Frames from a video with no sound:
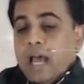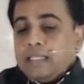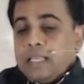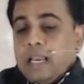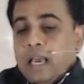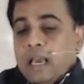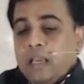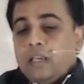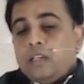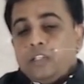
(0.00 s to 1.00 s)

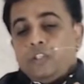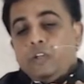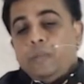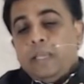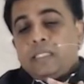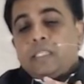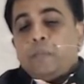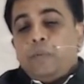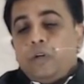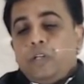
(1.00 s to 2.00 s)
asana should be
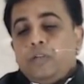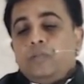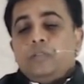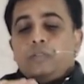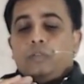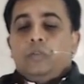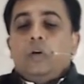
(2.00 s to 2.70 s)
support you to